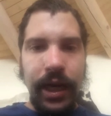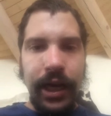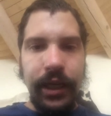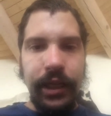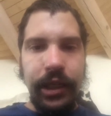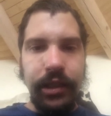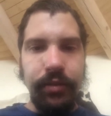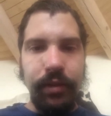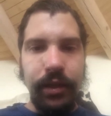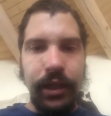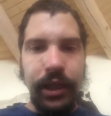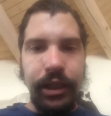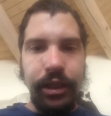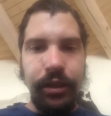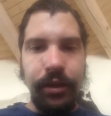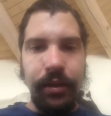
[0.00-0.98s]
I just want to
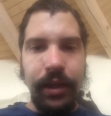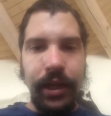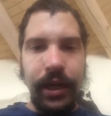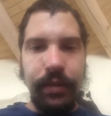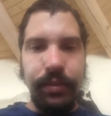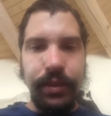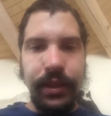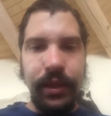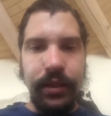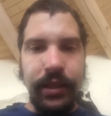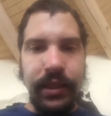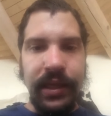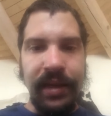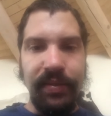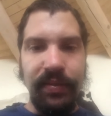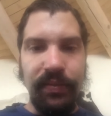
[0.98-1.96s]
let you know that I'm still
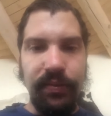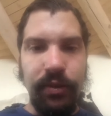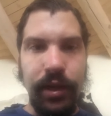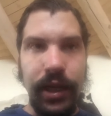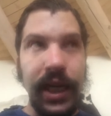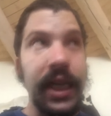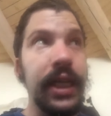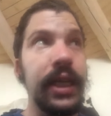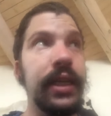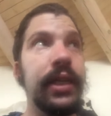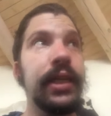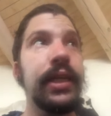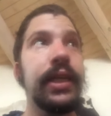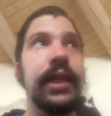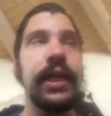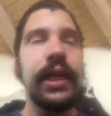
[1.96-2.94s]
saving for it.
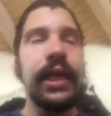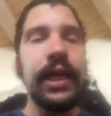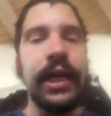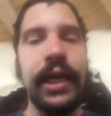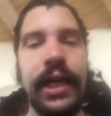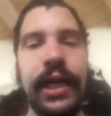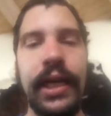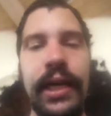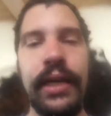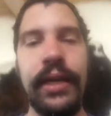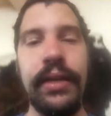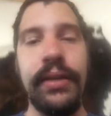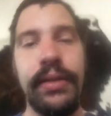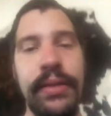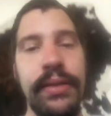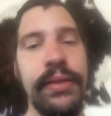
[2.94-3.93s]

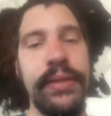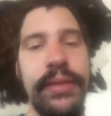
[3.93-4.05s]
And